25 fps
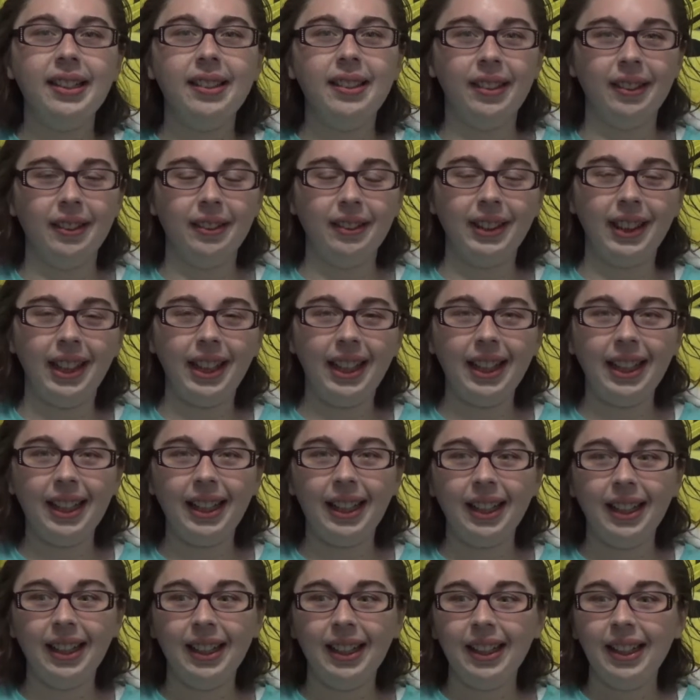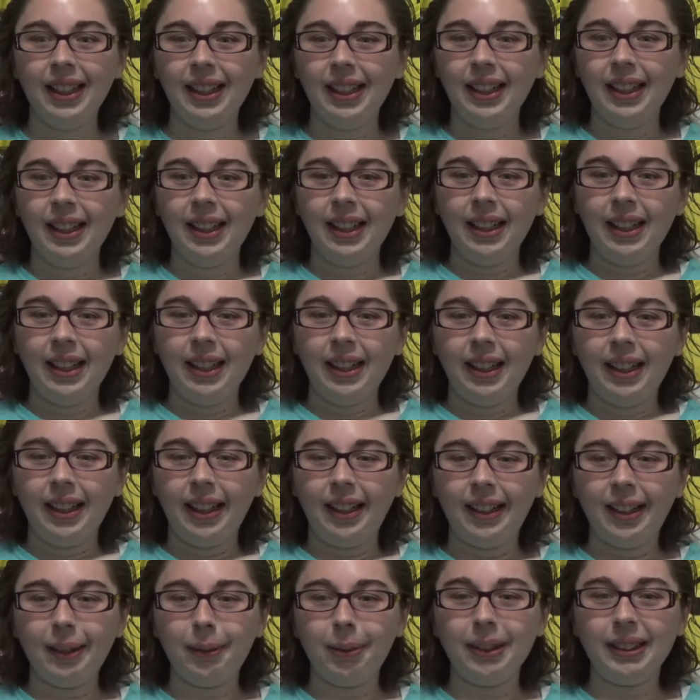So, yeah.
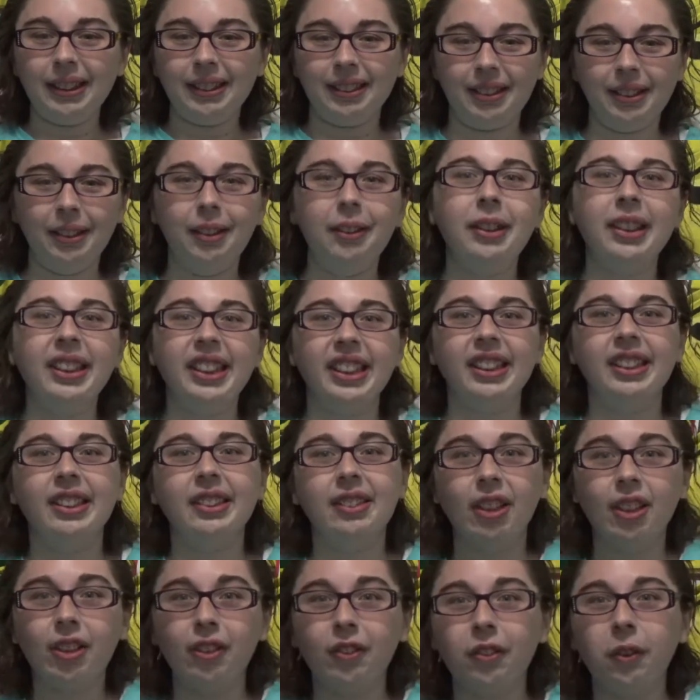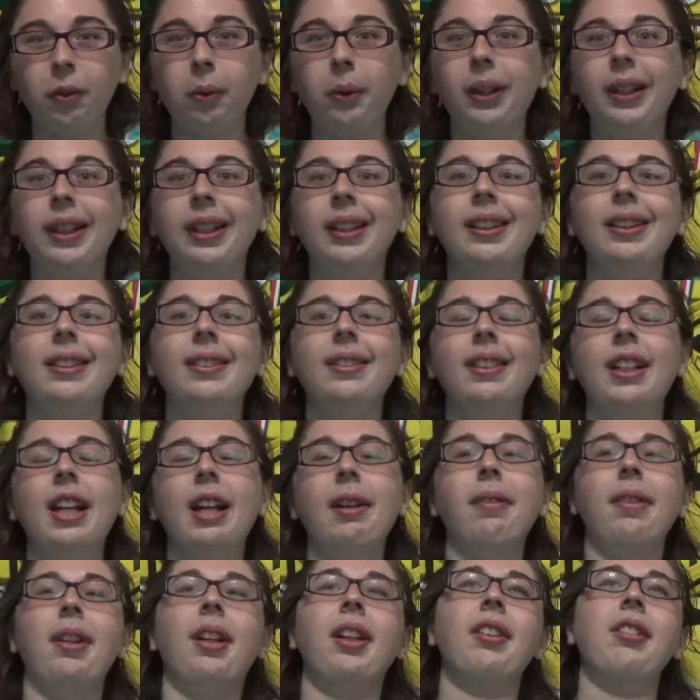And I think pretty soon I'm gonna get a shirt for it.
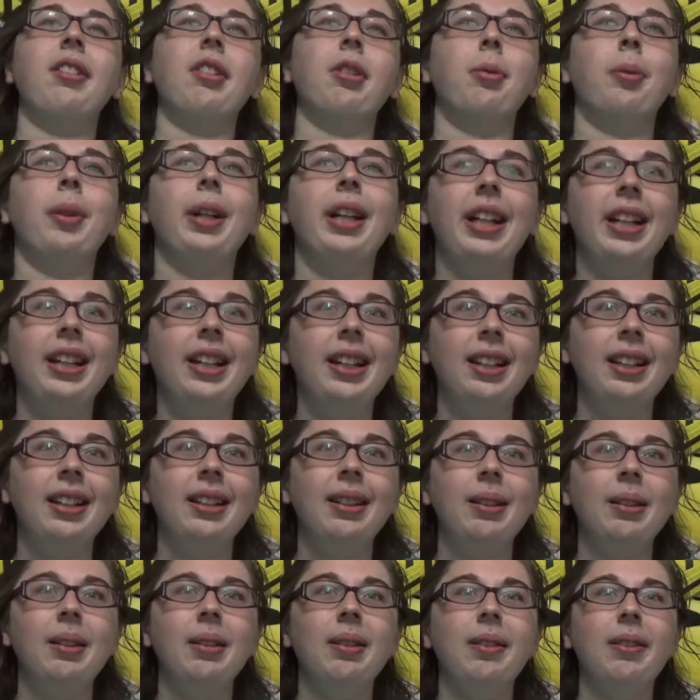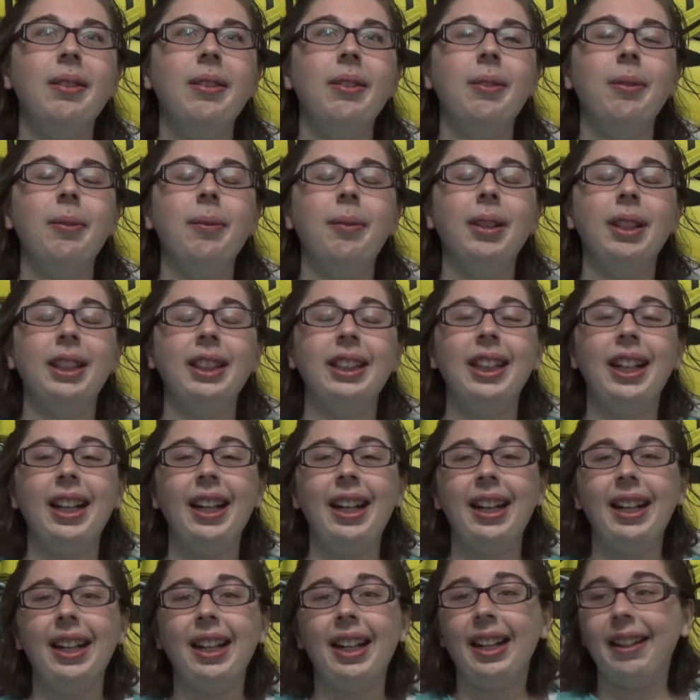I'm not sure when, but,
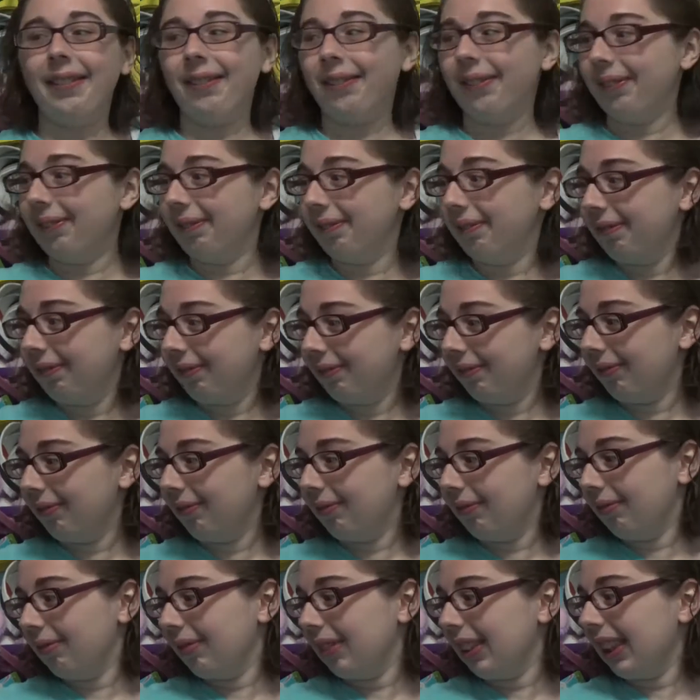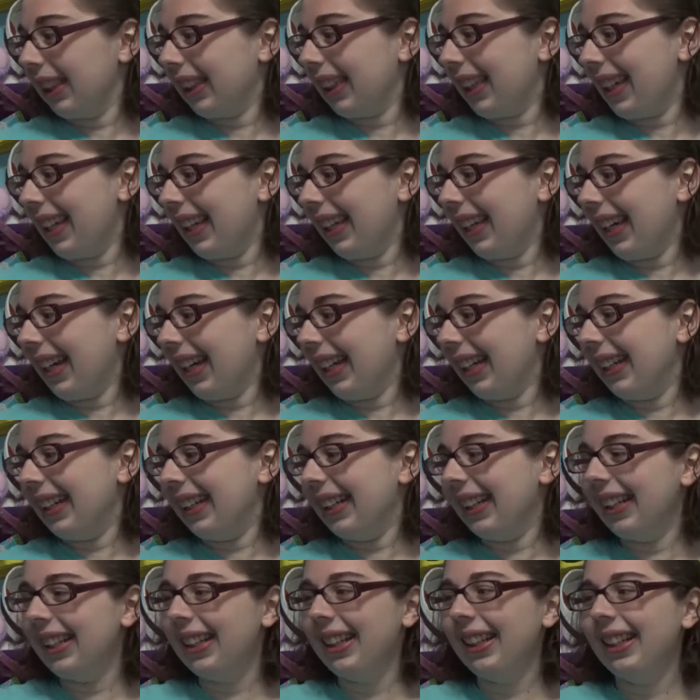yeah, I'm really glad I got
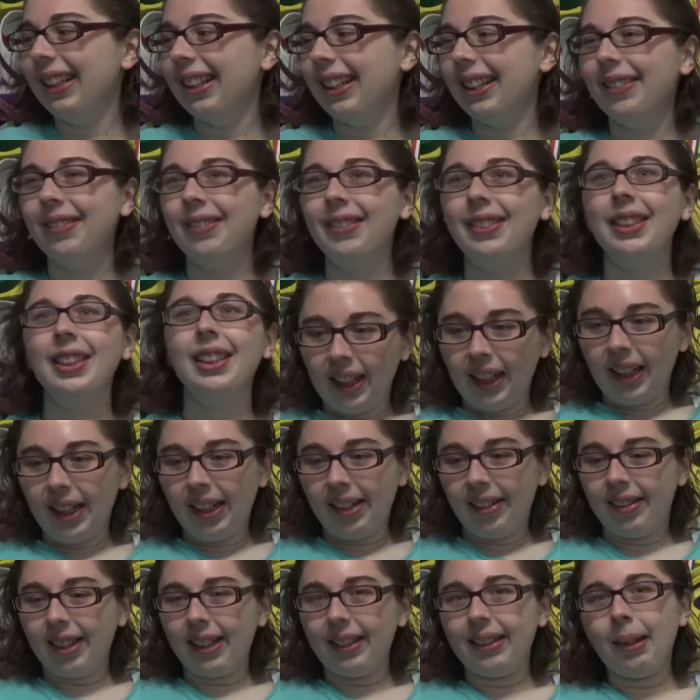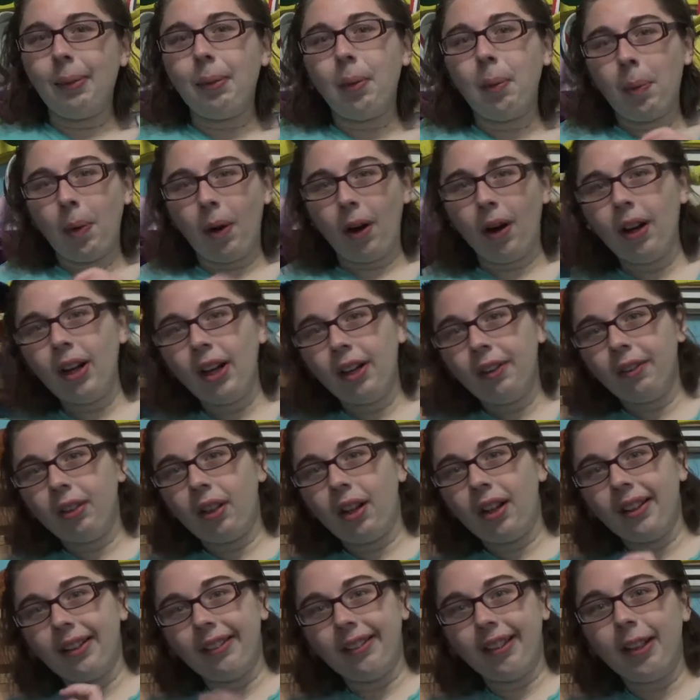it. And since I'm a part of
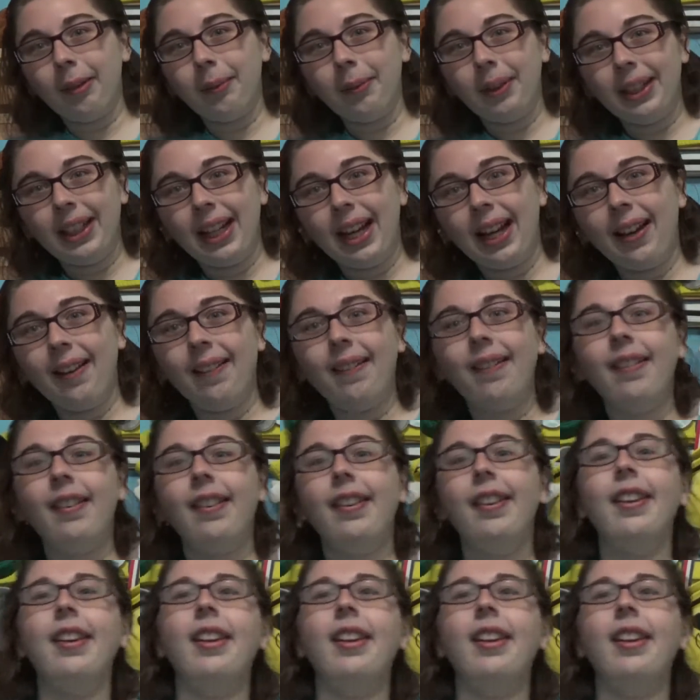Tall Sigma now,